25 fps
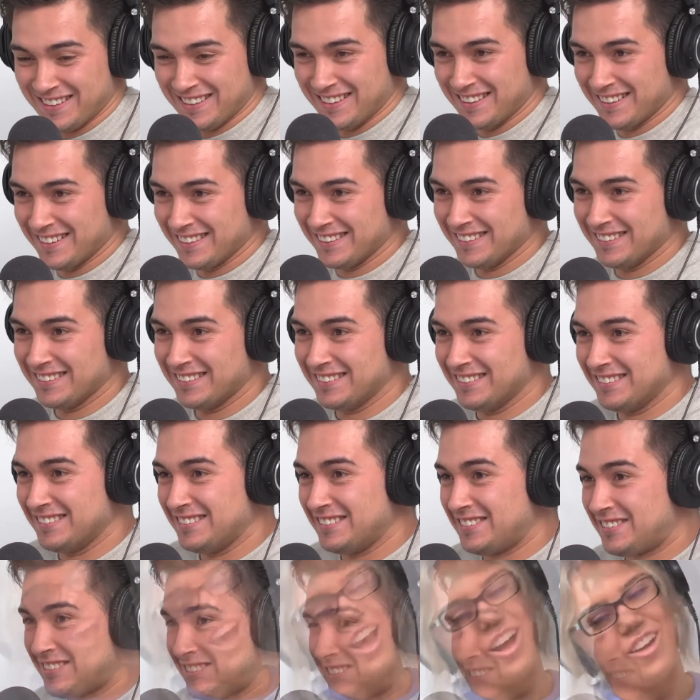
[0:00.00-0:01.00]
Yeah.
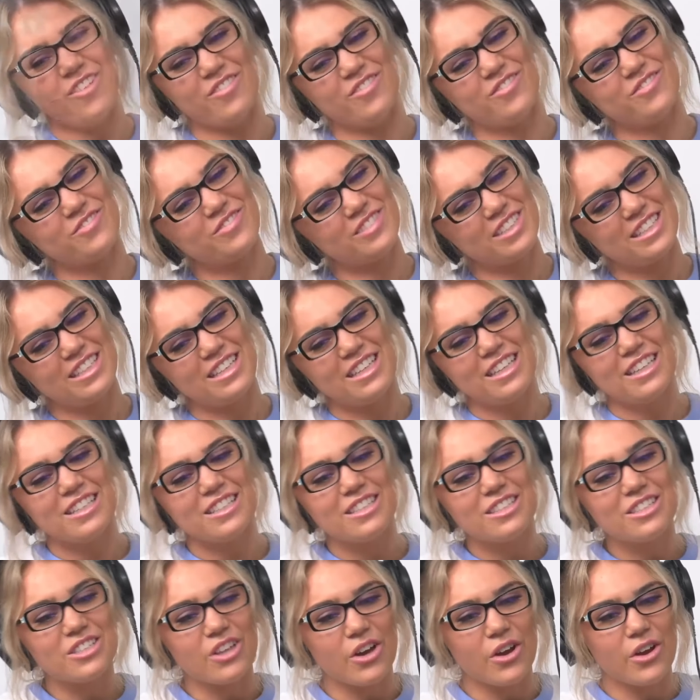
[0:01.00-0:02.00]
Um,
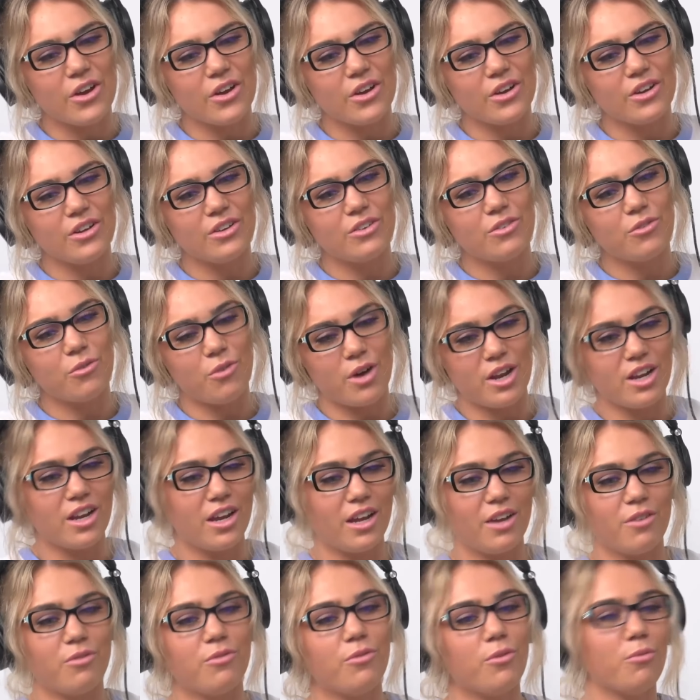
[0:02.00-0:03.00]
so when
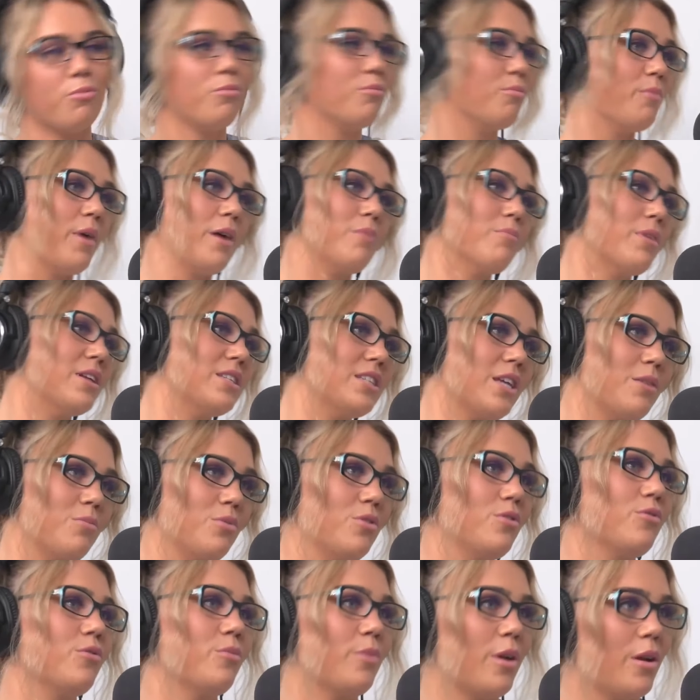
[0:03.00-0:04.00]
I f- made my
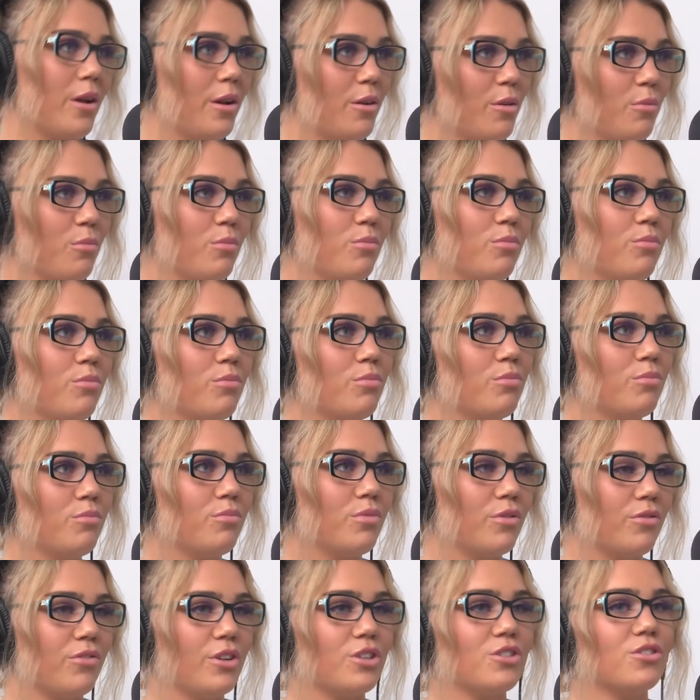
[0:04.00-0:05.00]
debut for my
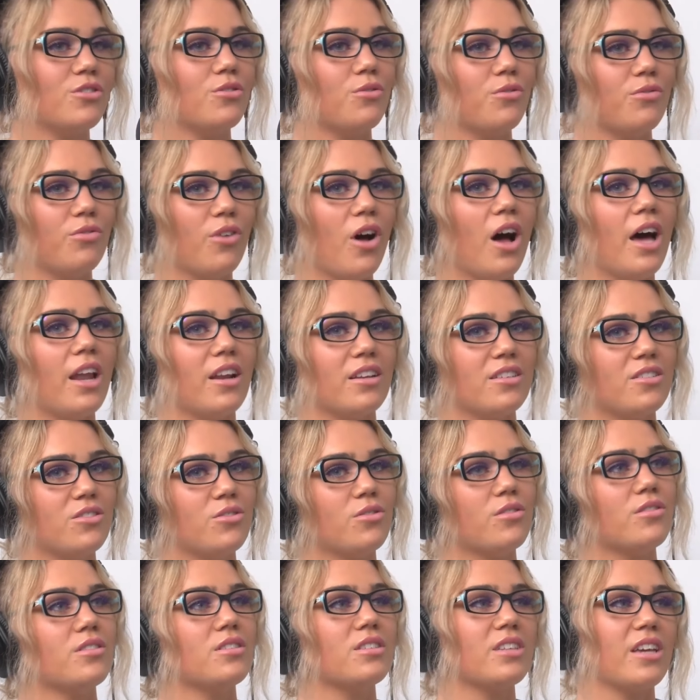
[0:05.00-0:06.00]
professional fight, I
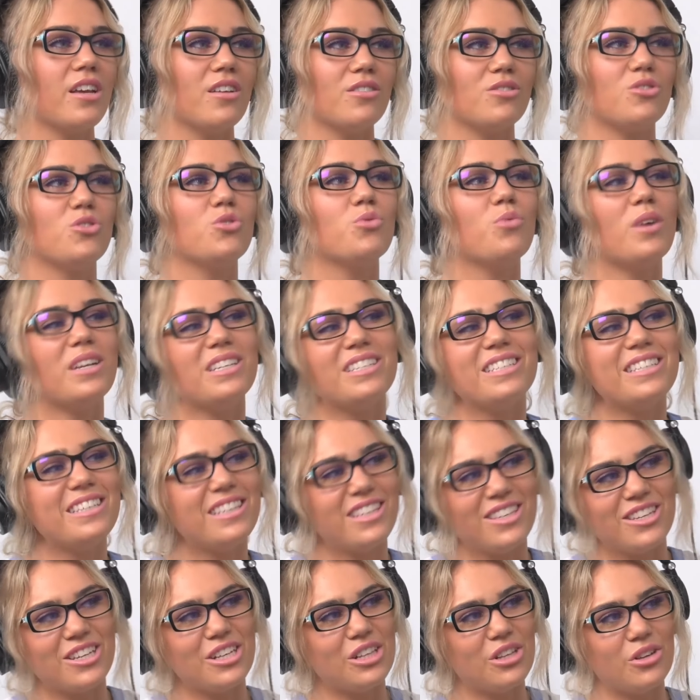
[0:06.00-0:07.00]
stood on the scales 20
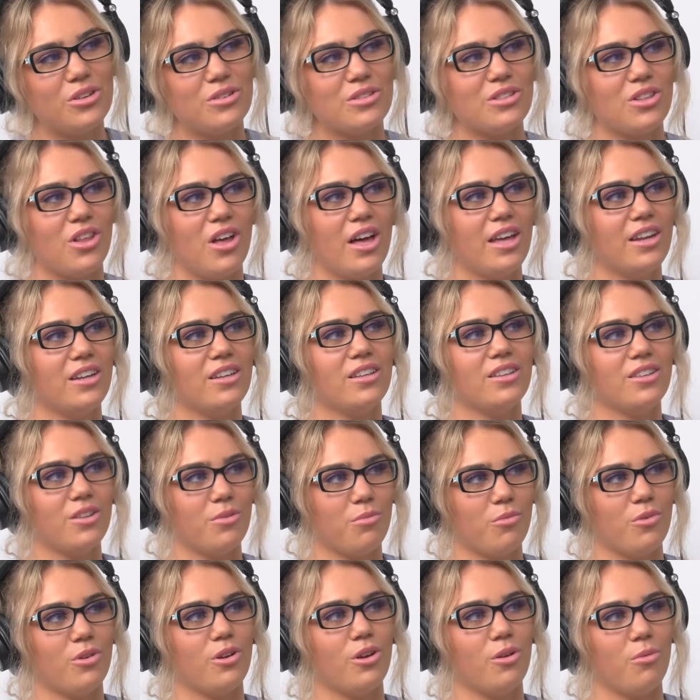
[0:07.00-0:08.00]
kilos lighter
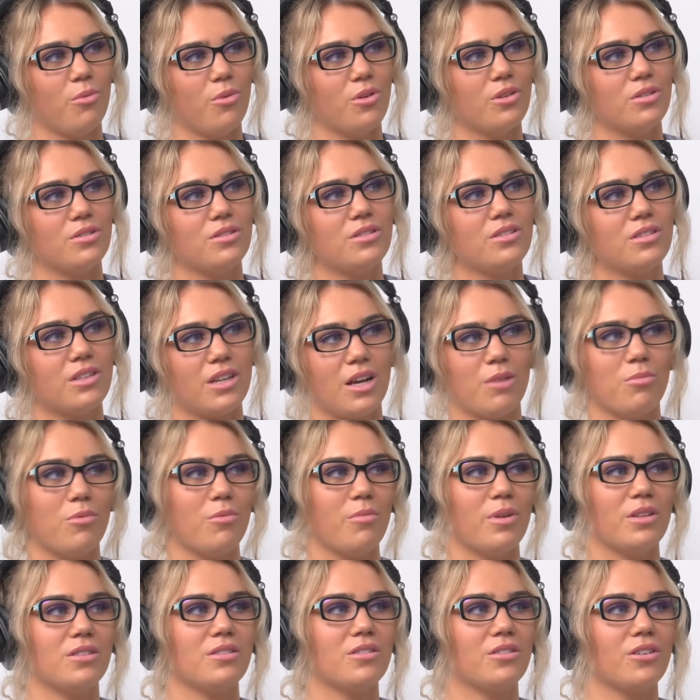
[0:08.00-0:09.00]
than what I was a
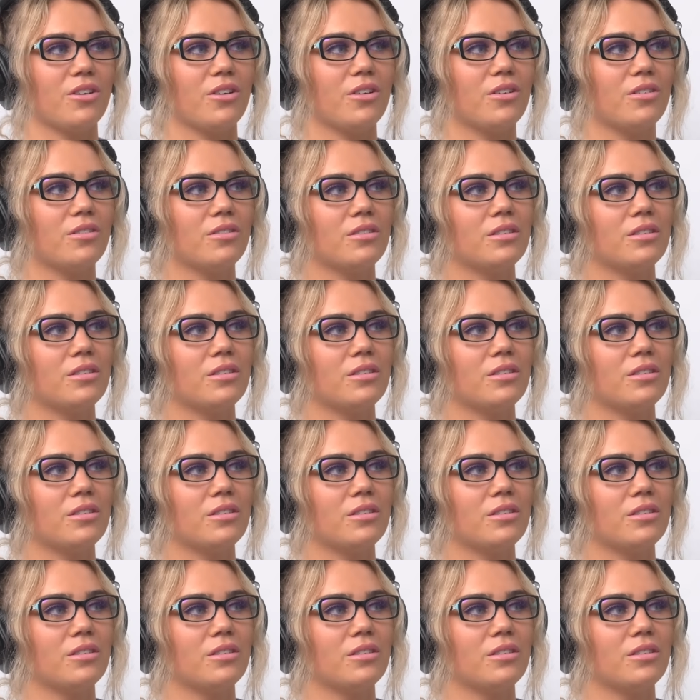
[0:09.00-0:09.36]
couple months ago.